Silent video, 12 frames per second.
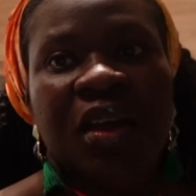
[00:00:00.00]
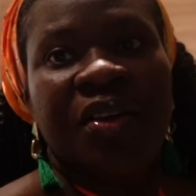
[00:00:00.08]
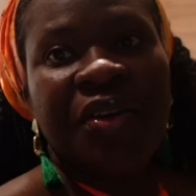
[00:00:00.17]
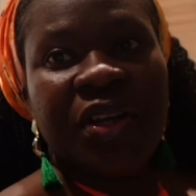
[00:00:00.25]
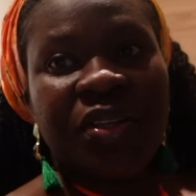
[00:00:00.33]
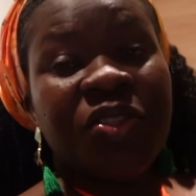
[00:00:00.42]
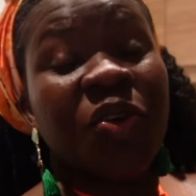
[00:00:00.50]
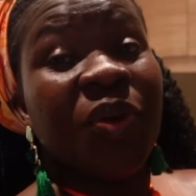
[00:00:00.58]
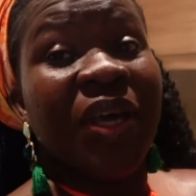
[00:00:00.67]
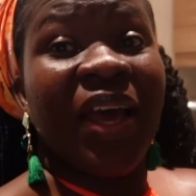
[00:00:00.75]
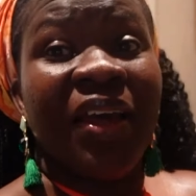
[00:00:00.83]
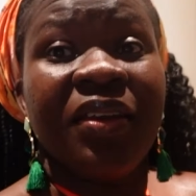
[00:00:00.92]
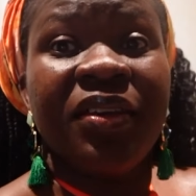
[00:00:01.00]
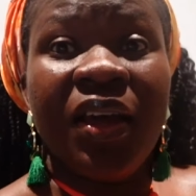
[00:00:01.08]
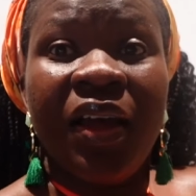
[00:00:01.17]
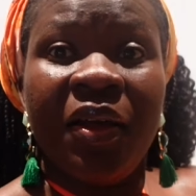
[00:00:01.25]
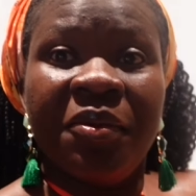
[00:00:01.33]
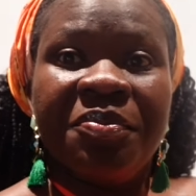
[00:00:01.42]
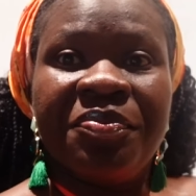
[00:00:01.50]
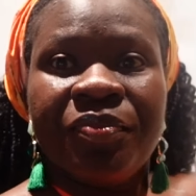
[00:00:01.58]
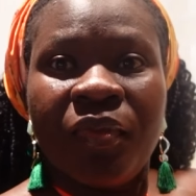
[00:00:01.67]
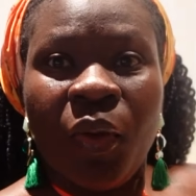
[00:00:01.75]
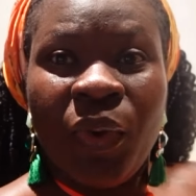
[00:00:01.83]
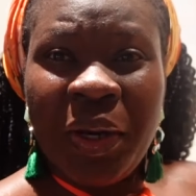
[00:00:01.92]
All right, so we had um,
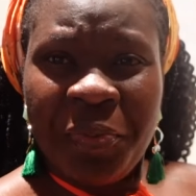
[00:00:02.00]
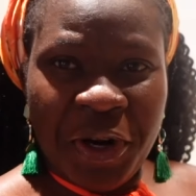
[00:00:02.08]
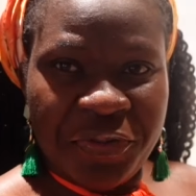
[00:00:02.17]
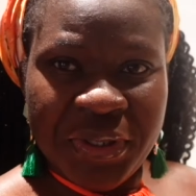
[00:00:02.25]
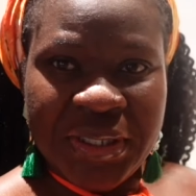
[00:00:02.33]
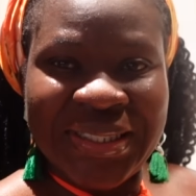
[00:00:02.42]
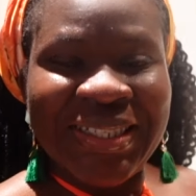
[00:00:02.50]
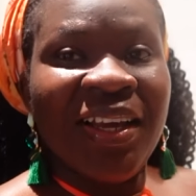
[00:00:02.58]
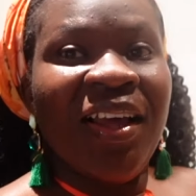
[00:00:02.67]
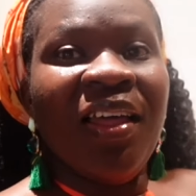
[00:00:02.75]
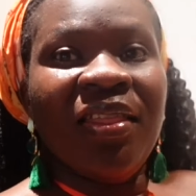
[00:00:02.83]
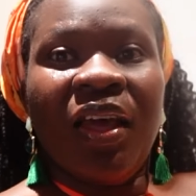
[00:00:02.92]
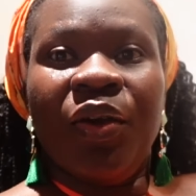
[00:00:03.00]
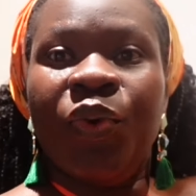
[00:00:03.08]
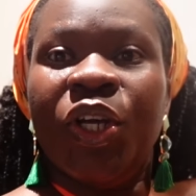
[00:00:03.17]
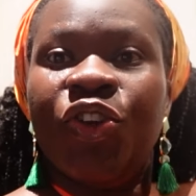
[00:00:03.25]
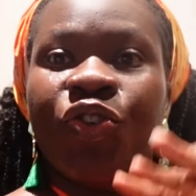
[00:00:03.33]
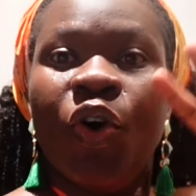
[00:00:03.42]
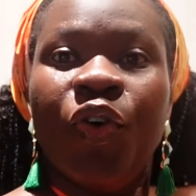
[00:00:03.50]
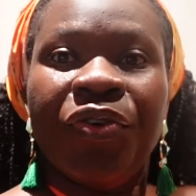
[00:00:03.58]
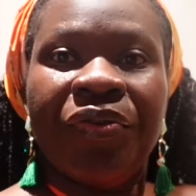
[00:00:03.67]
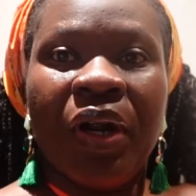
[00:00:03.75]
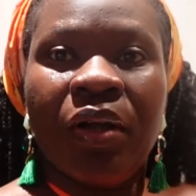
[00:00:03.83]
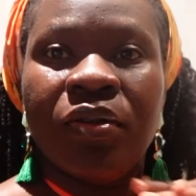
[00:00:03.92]
we had breakfast then we drove
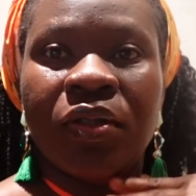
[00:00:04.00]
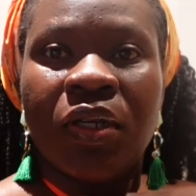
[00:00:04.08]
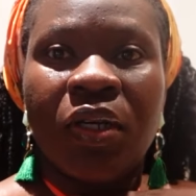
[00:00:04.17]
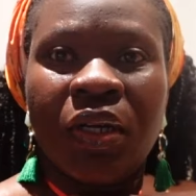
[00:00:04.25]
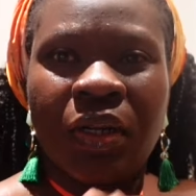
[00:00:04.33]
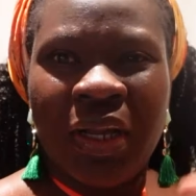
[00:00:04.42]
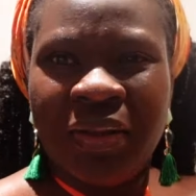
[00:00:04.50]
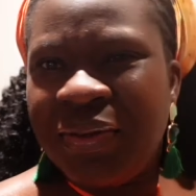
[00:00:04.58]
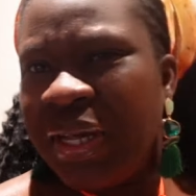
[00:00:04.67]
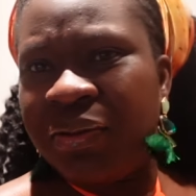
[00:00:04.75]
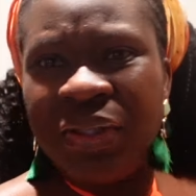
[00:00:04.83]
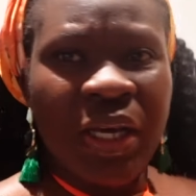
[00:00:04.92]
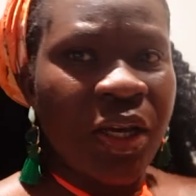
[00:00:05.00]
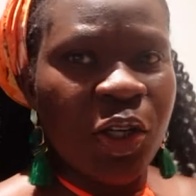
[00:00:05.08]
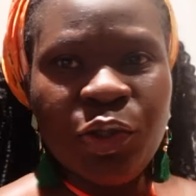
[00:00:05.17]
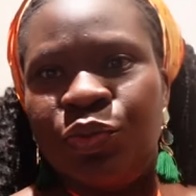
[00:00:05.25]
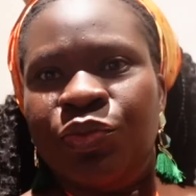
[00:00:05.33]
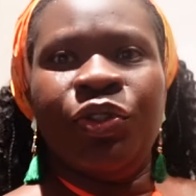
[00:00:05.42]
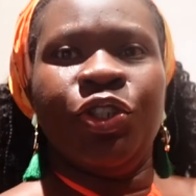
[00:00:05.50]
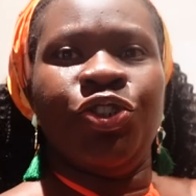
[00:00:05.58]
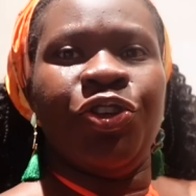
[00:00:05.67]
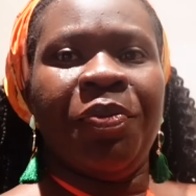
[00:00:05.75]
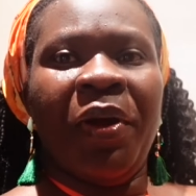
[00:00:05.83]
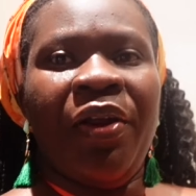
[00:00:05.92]
around the like downtown
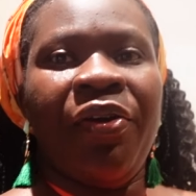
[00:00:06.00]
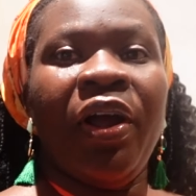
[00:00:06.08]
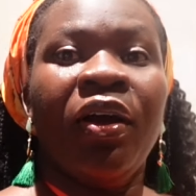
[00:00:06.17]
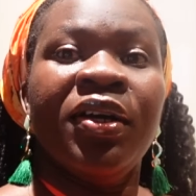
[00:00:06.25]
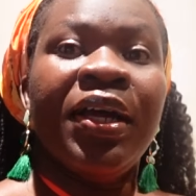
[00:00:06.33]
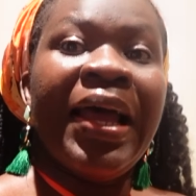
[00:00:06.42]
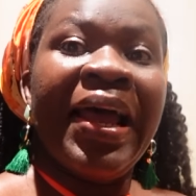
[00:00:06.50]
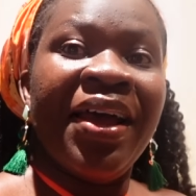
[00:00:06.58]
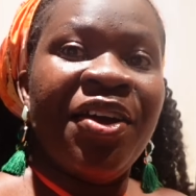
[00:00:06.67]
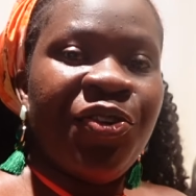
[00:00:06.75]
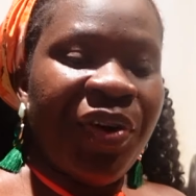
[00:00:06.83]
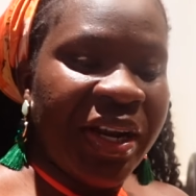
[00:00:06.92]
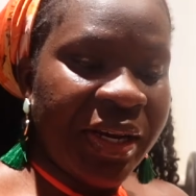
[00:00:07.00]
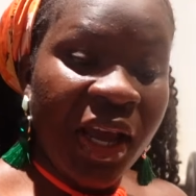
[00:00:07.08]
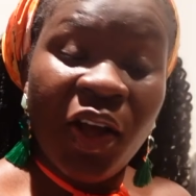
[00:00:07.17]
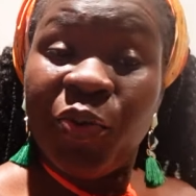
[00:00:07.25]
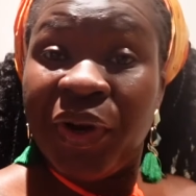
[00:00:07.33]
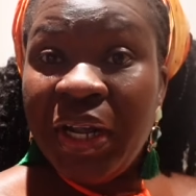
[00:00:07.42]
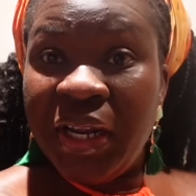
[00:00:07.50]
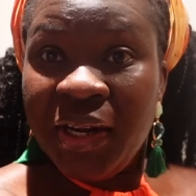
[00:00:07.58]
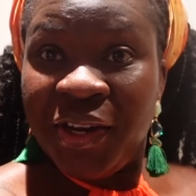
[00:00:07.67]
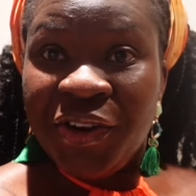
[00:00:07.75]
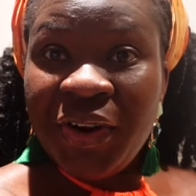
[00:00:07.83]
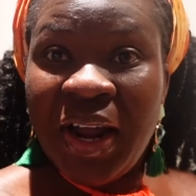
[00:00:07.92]
strip area right now we're in
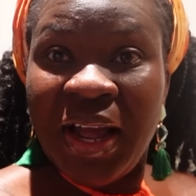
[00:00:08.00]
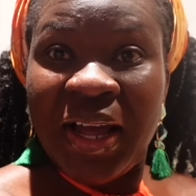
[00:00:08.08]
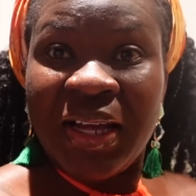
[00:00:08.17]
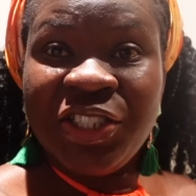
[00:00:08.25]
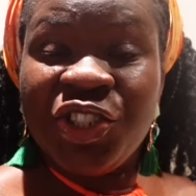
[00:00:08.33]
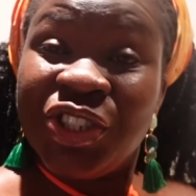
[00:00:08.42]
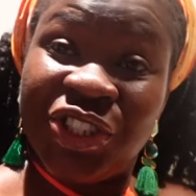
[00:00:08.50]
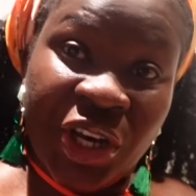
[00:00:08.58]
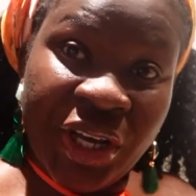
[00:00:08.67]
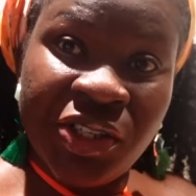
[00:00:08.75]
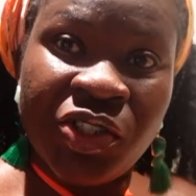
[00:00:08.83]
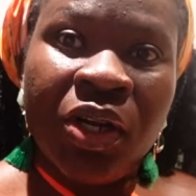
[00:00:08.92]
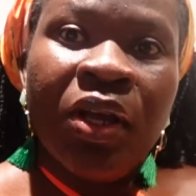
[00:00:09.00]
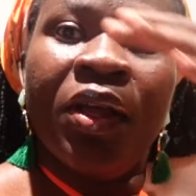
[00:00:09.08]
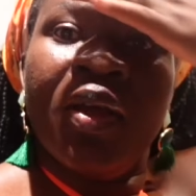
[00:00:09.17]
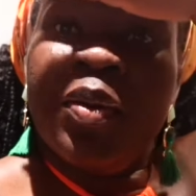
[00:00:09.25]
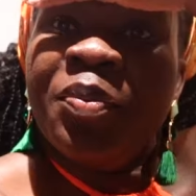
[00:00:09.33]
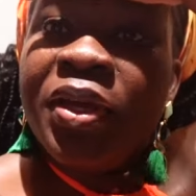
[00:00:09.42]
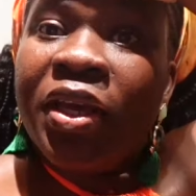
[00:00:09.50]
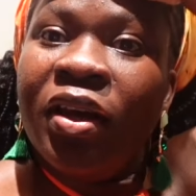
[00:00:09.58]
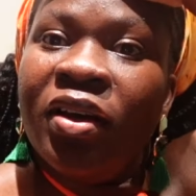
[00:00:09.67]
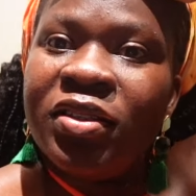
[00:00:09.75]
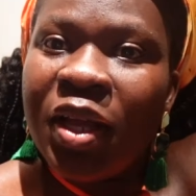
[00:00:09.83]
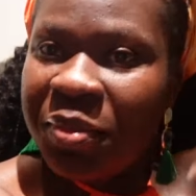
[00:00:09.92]
here i just changed
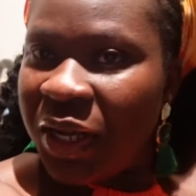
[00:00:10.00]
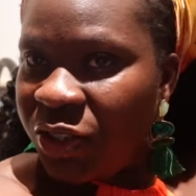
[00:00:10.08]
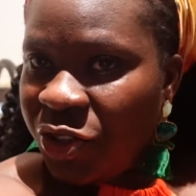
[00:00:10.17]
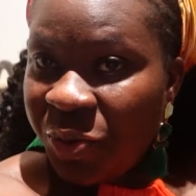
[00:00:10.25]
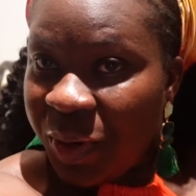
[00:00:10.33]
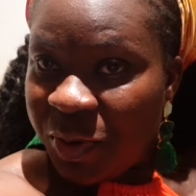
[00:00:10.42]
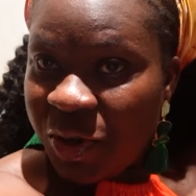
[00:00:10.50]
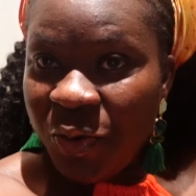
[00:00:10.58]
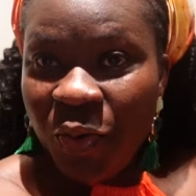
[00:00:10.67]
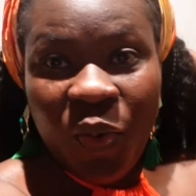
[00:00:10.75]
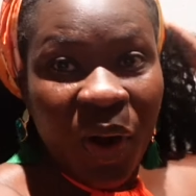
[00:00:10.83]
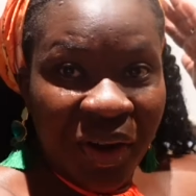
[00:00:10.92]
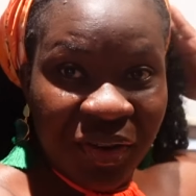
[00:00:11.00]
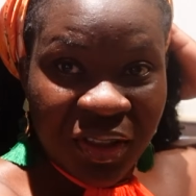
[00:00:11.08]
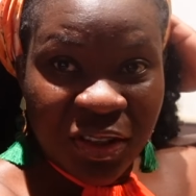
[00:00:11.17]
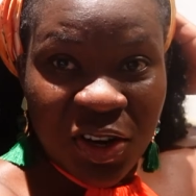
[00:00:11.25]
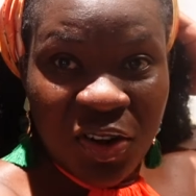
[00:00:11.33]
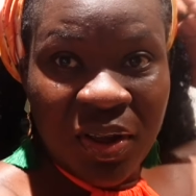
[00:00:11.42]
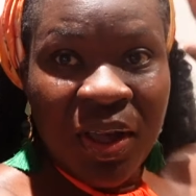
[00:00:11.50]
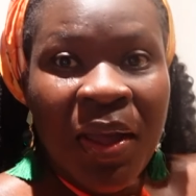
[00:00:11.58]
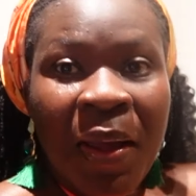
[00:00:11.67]
because i'm not sure what i'm gonna wear this look